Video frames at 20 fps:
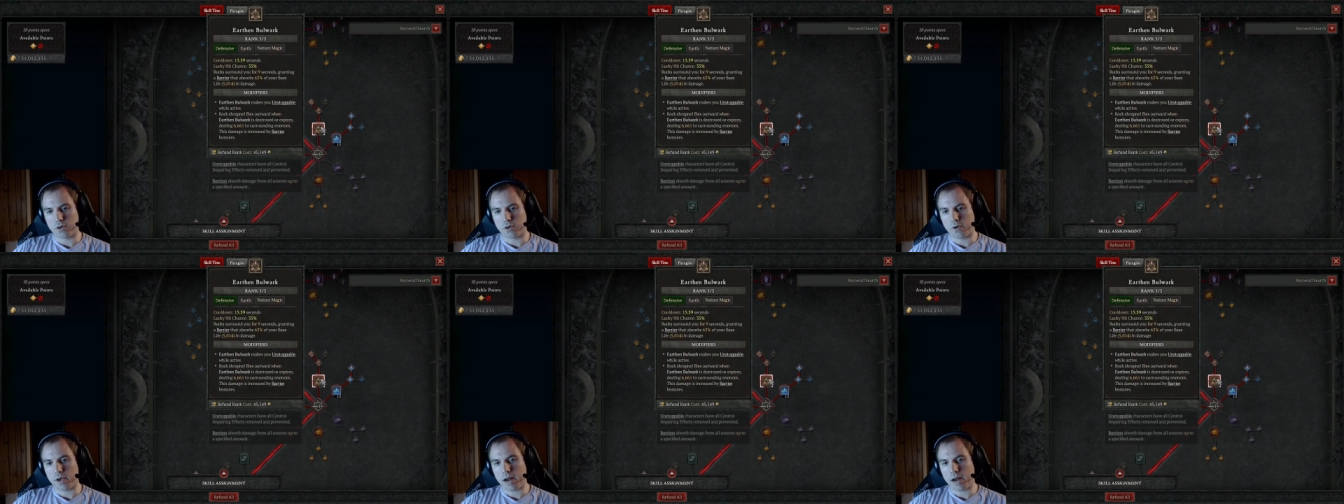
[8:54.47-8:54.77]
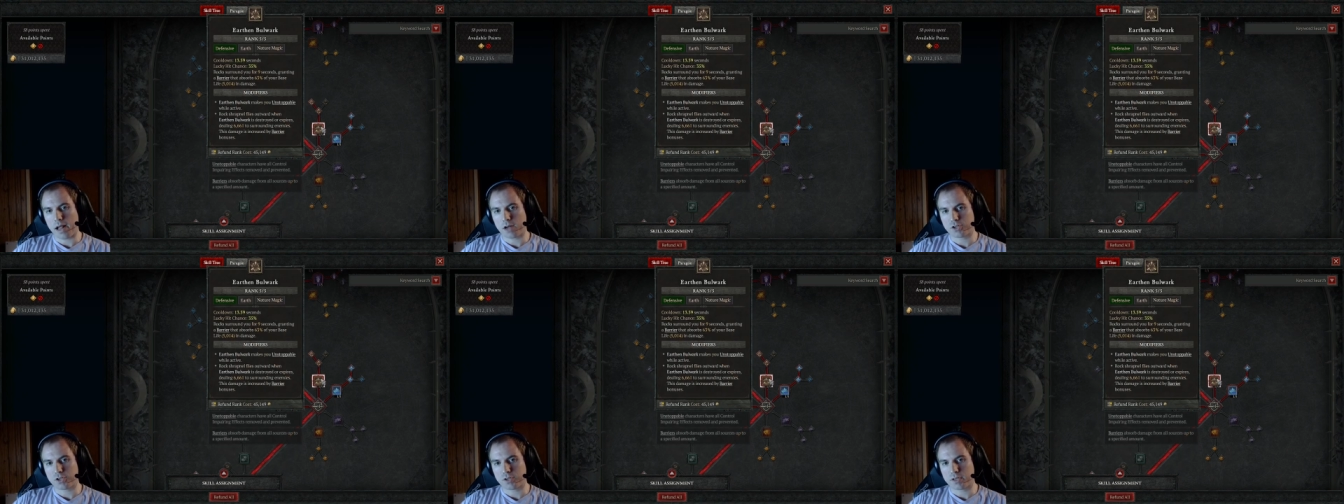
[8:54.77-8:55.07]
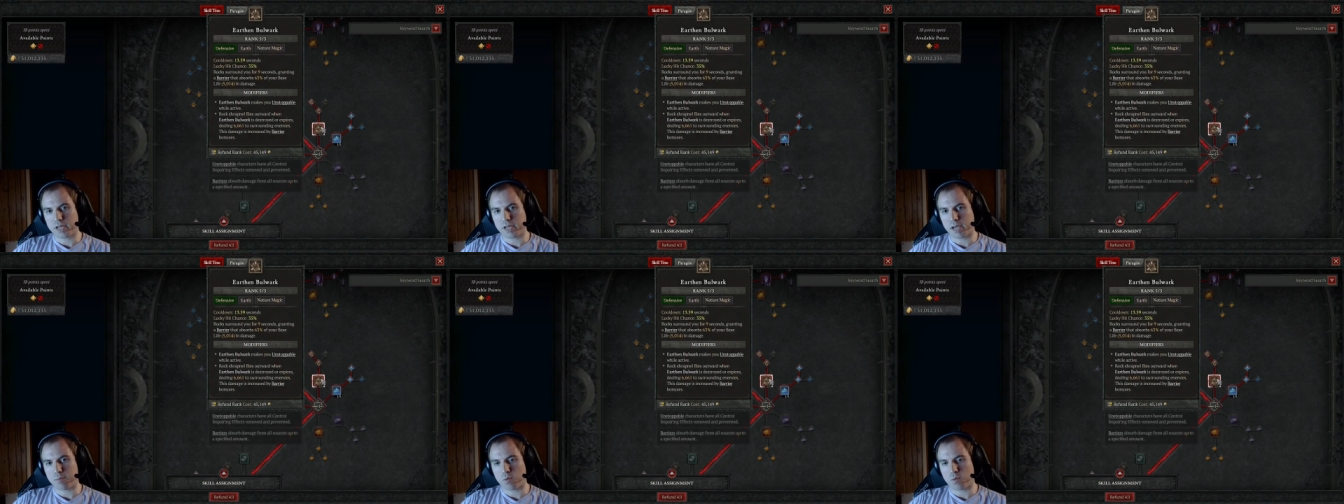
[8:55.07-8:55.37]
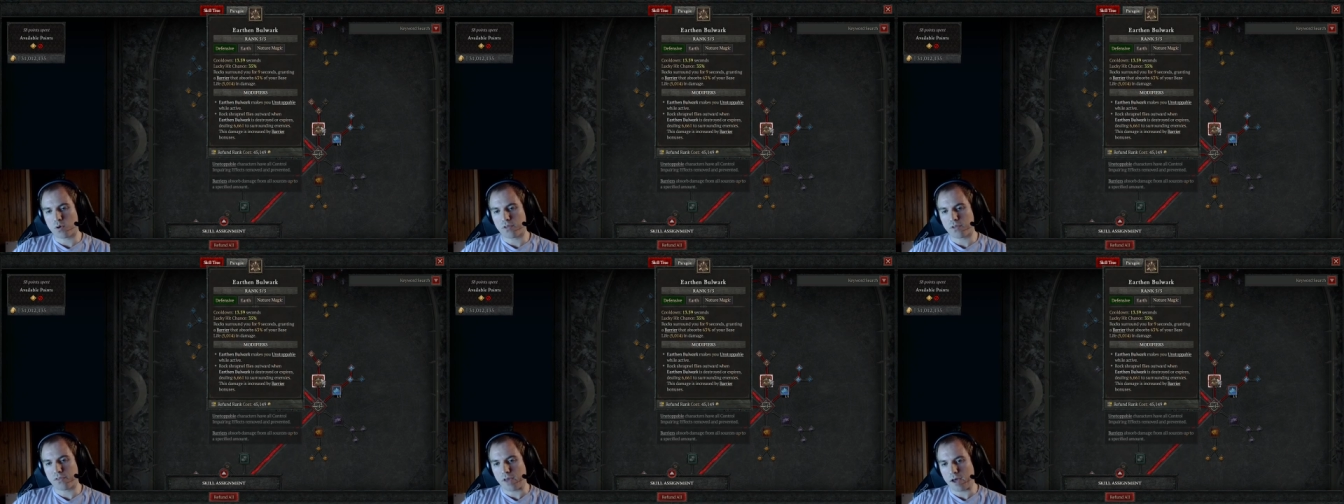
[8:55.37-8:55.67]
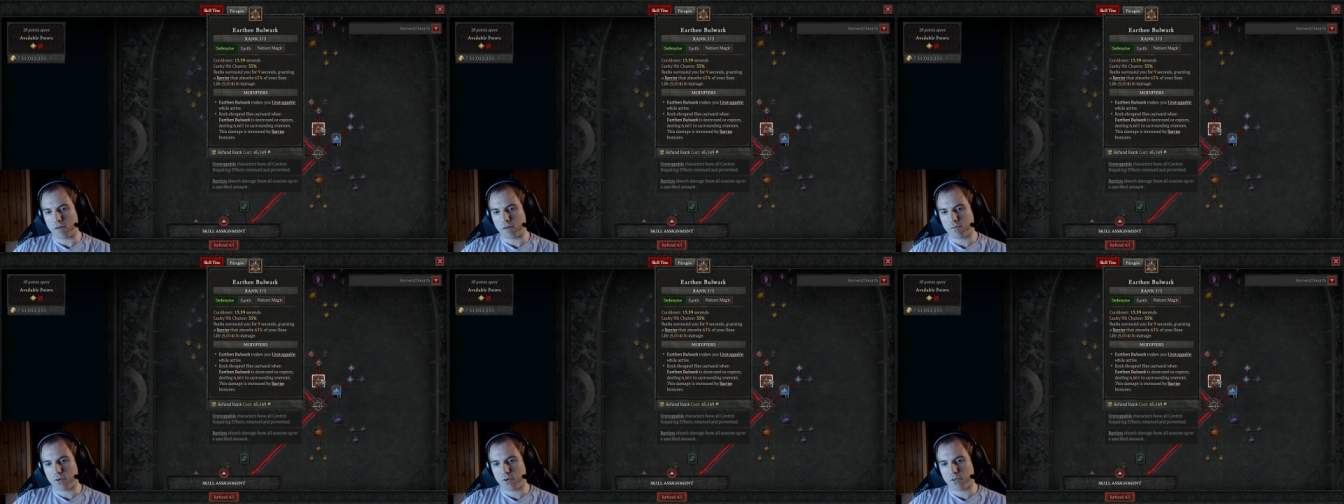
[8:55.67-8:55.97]
you can actually take points
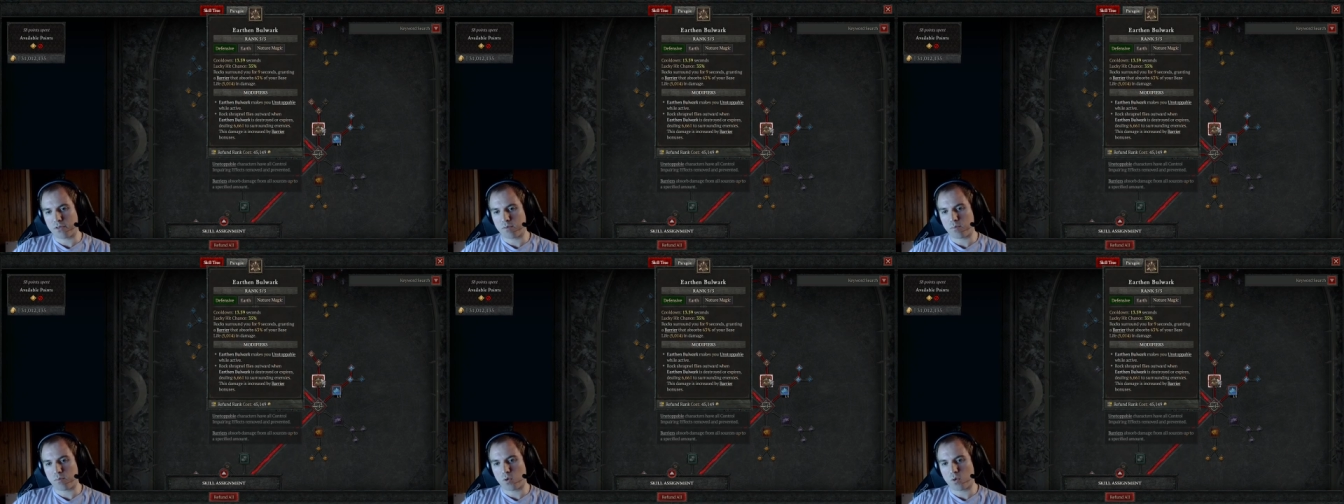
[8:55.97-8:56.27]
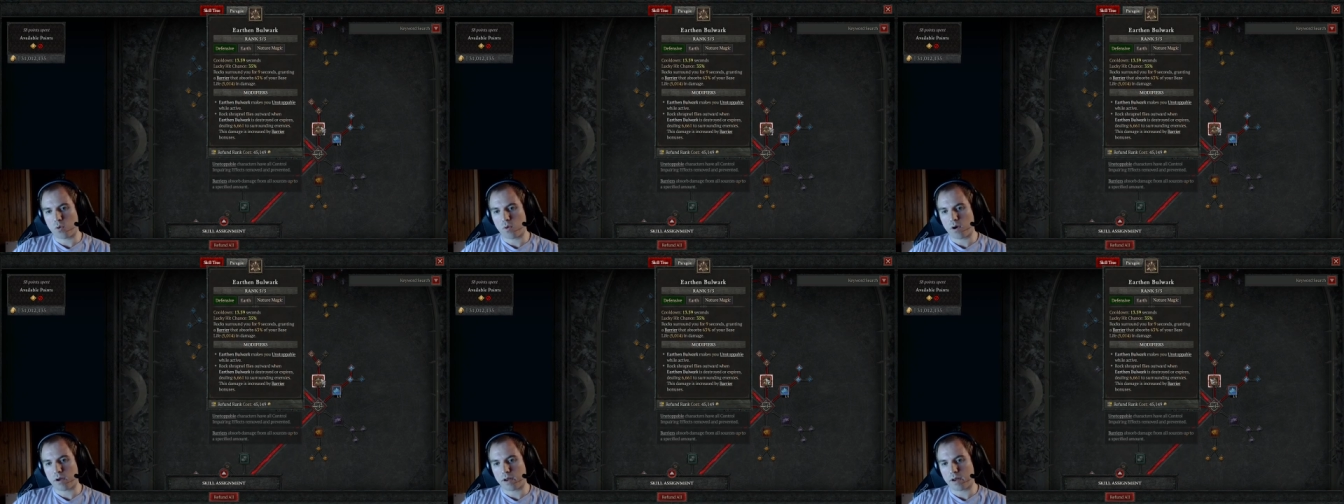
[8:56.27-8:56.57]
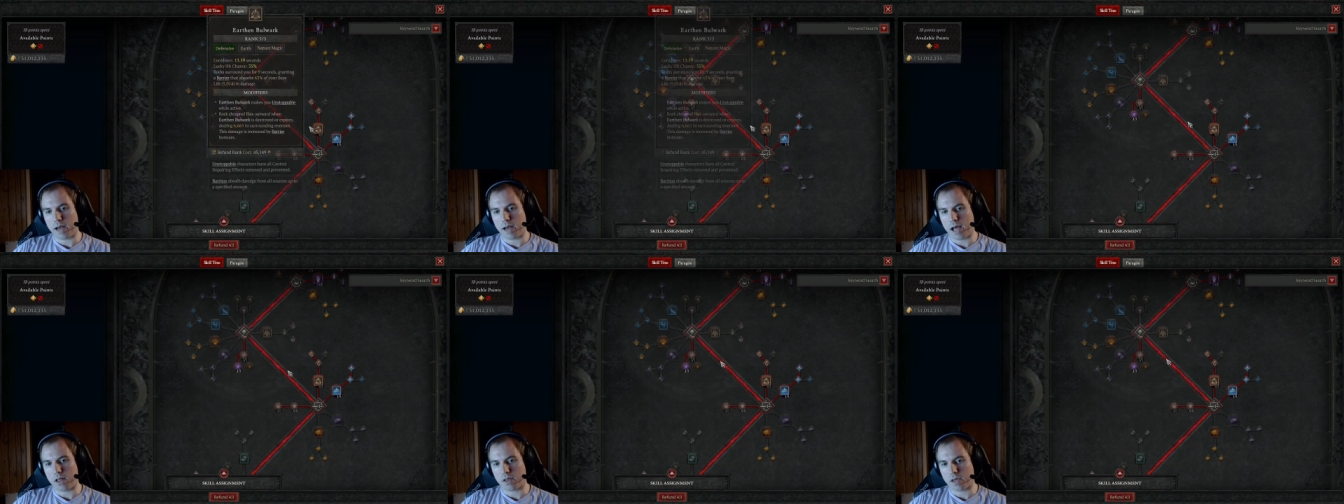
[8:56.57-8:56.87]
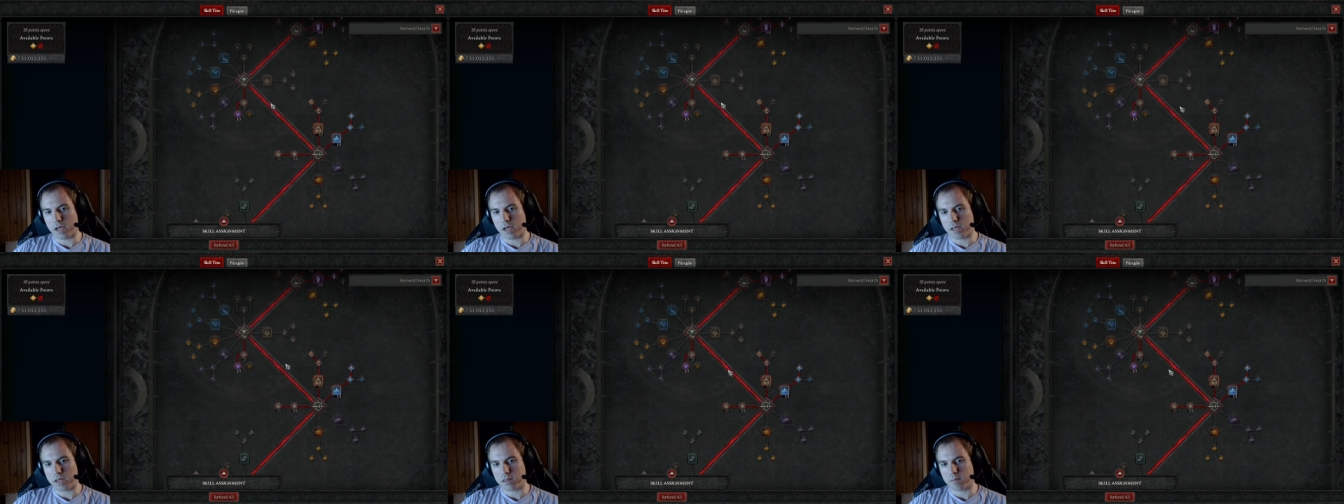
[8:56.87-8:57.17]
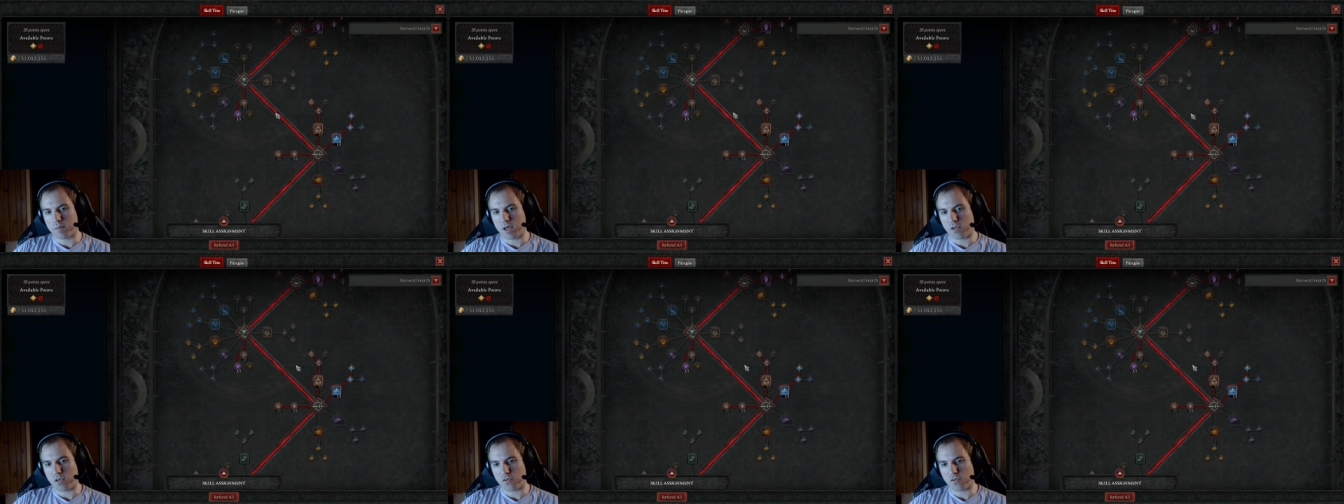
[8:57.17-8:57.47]
out of Earthen Bulwark and allocate
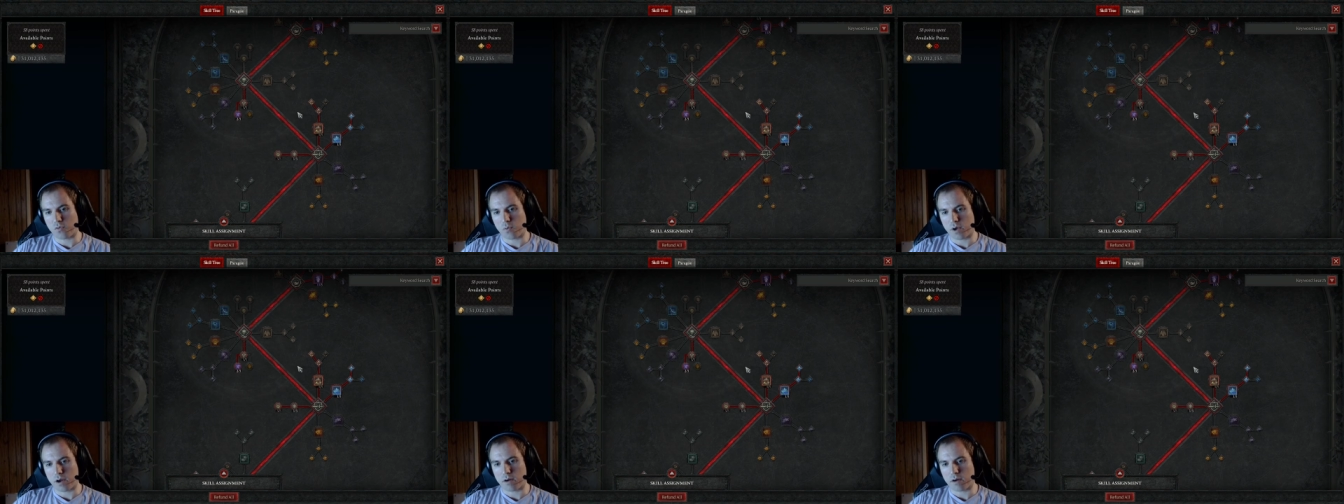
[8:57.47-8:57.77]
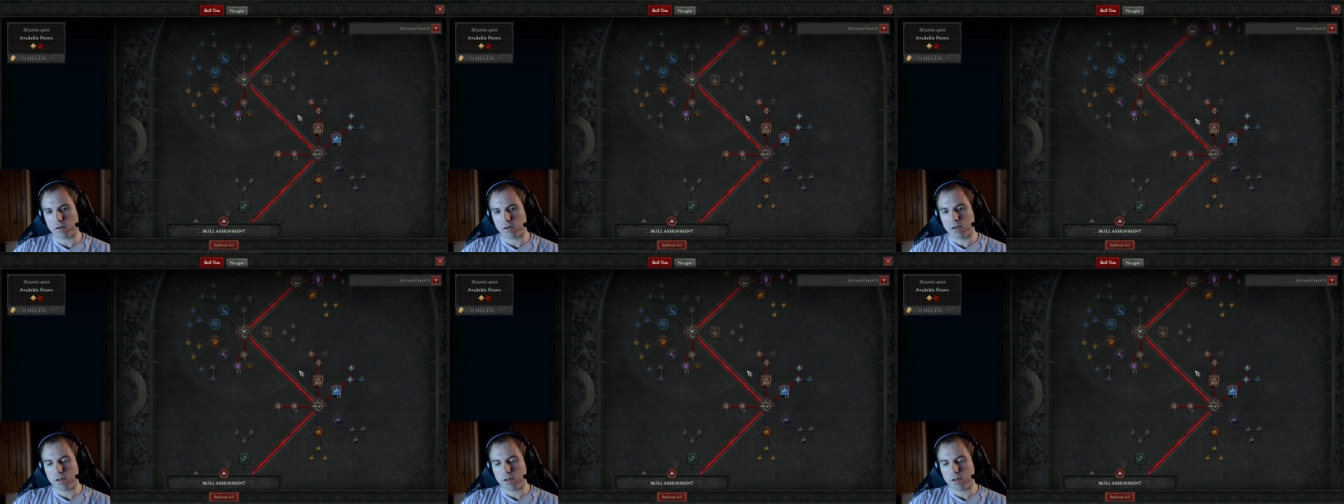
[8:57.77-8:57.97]
them elsewhere.